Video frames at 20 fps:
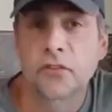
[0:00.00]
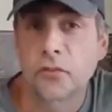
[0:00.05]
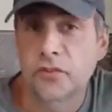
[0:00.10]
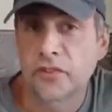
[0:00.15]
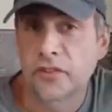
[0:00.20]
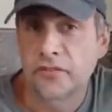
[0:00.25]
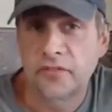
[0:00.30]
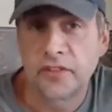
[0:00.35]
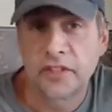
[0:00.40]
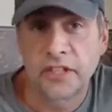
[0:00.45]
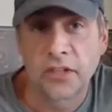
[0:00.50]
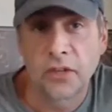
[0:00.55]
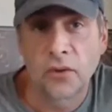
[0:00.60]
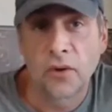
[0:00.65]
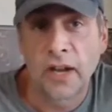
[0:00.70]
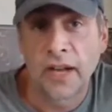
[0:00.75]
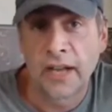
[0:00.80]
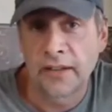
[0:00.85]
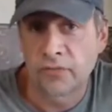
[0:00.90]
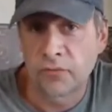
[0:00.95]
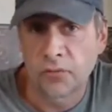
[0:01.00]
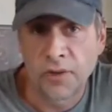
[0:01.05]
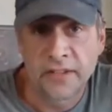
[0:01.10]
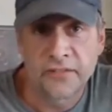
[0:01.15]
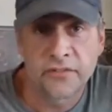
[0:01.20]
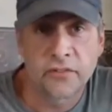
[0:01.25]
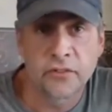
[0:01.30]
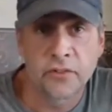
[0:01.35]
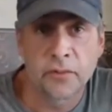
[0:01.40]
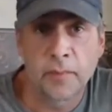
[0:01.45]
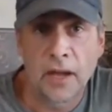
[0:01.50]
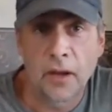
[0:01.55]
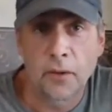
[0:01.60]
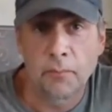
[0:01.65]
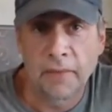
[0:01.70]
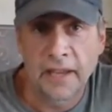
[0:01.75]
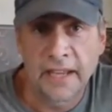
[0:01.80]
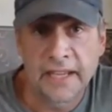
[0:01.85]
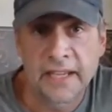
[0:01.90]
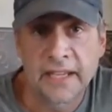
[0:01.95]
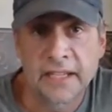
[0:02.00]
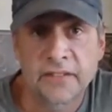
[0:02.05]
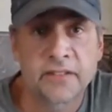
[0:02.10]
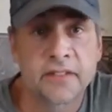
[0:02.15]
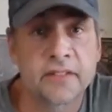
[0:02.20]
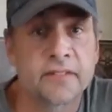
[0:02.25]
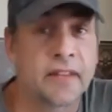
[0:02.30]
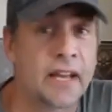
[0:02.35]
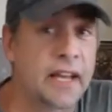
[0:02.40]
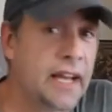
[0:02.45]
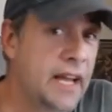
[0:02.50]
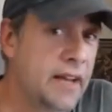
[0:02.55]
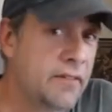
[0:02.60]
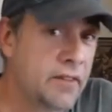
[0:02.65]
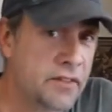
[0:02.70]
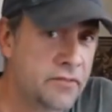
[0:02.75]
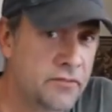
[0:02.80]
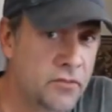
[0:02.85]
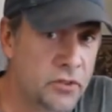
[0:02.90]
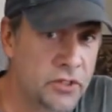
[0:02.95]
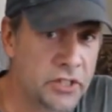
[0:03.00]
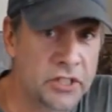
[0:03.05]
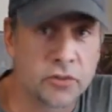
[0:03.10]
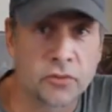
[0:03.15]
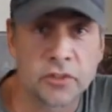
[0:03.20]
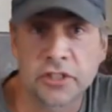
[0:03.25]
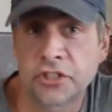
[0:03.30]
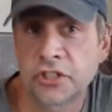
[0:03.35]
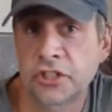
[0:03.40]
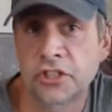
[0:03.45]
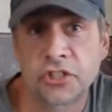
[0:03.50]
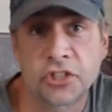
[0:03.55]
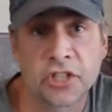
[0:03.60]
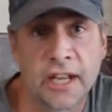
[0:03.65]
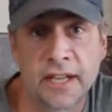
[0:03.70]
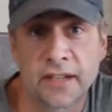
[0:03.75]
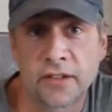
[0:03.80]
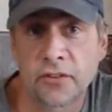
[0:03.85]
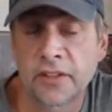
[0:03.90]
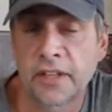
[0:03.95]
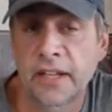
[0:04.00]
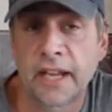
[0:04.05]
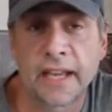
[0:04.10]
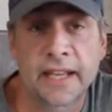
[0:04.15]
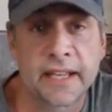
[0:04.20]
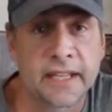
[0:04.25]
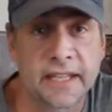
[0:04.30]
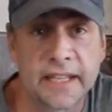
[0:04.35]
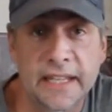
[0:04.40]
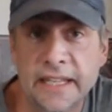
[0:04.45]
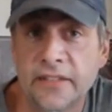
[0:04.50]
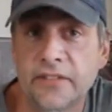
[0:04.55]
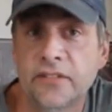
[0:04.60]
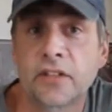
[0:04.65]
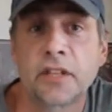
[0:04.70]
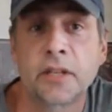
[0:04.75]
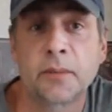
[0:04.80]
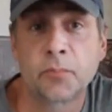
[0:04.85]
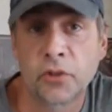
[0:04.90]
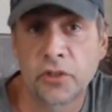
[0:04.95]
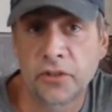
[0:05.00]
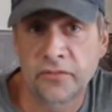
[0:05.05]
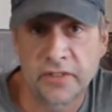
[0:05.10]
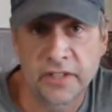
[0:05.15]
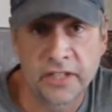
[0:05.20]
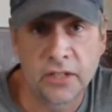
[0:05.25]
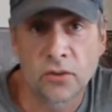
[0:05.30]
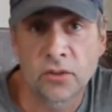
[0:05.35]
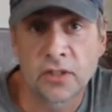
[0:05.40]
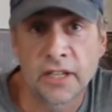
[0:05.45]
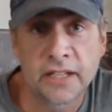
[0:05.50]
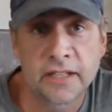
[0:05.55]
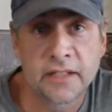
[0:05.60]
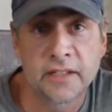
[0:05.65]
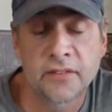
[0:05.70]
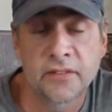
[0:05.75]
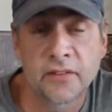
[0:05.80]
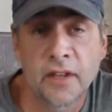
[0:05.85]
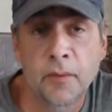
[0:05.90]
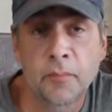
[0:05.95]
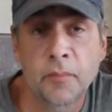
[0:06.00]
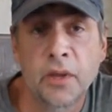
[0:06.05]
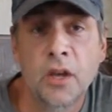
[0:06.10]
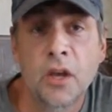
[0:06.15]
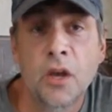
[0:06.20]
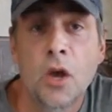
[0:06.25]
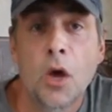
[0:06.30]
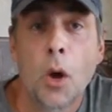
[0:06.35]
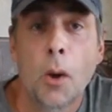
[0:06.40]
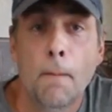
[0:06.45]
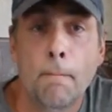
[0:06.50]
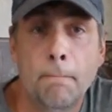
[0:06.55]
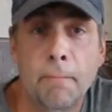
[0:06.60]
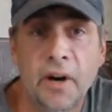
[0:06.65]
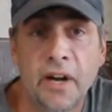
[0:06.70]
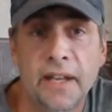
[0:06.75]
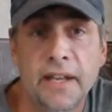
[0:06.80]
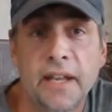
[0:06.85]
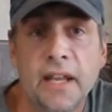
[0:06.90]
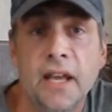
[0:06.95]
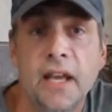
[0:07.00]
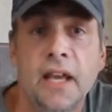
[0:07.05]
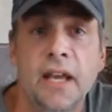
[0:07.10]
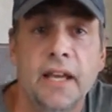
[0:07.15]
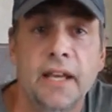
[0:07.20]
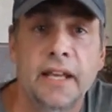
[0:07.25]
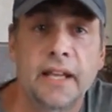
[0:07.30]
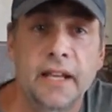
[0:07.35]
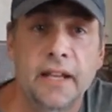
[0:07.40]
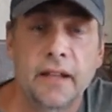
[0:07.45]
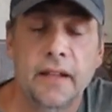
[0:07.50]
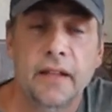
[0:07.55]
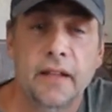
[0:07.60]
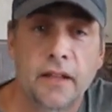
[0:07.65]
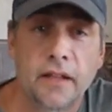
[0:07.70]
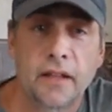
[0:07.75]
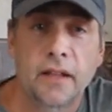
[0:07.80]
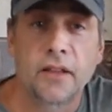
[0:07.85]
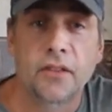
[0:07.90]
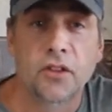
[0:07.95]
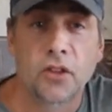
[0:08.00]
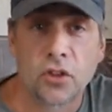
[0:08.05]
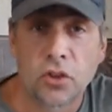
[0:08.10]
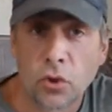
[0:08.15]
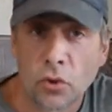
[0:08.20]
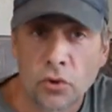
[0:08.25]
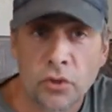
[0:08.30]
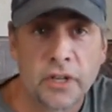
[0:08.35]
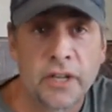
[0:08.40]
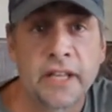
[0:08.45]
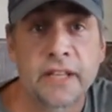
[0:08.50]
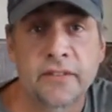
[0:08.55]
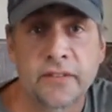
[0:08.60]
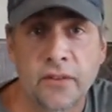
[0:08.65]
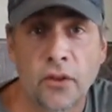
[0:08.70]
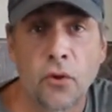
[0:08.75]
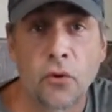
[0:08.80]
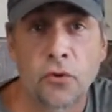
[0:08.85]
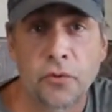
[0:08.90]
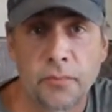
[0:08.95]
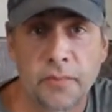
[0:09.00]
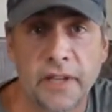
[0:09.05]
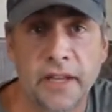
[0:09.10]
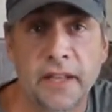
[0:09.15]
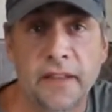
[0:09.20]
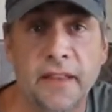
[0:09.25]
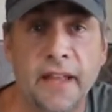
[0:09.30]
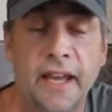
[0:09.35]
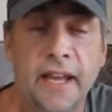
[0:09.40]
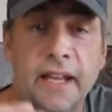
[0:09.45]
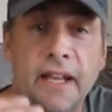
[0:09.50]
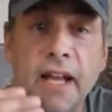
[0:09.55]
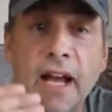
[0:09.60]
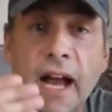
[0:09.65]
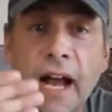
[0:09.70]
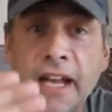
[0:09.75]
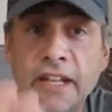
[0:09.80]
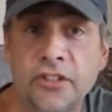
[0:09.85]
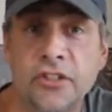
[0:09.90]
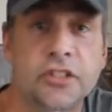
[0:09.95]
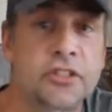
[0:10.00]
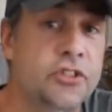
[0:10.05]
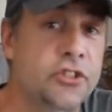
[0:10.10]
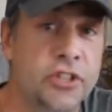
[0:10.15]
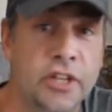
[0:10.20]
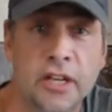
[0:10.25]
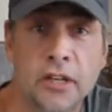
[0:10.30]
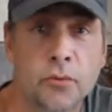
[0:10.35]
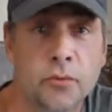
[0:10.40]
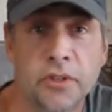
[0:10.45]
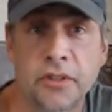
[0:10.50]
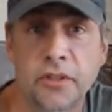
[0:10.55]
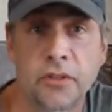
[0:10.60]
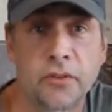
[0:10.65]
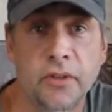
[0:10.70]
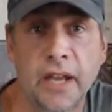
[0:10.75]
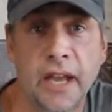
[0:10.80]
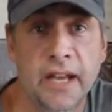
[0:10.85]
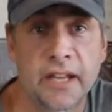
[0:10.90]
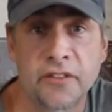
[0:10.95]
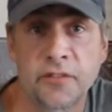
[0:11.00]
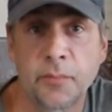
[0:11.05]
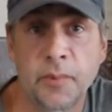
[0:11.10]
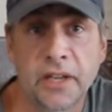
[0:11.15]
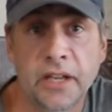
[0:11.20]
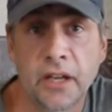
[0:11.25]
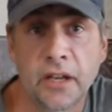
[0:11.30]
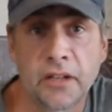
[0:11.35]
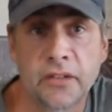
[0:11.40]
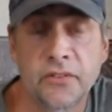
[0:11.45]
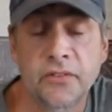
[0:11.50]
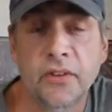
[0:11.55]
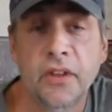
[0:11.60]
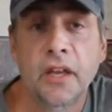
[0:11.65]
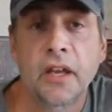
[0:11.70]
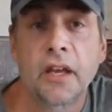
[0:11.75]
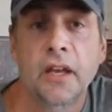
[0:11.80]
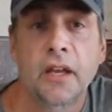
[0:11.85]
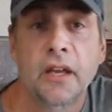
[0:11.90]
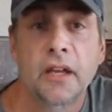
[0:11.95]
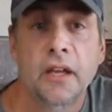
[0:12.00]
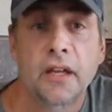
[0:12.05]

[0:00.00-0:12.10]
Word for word: This was a video I have wrestled about making since I have a fully Christian channel that I could easily put a video like this up, but the Lord has told me that I should share with you guys because